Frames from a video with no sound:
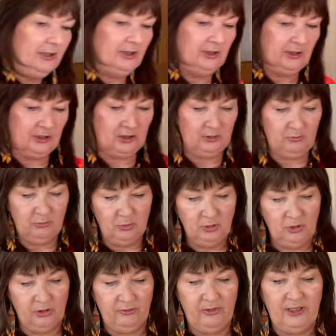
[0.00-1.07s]
Some
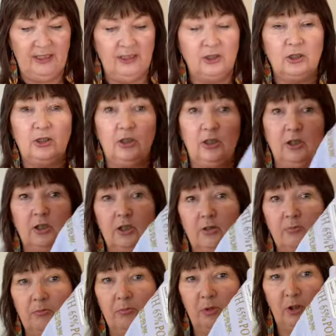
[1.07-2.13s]
more of that
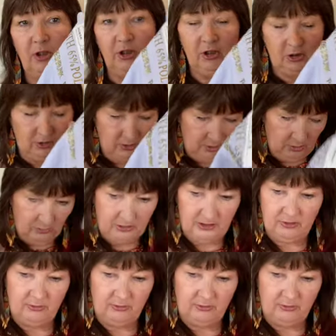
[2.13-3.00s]
polycotton with the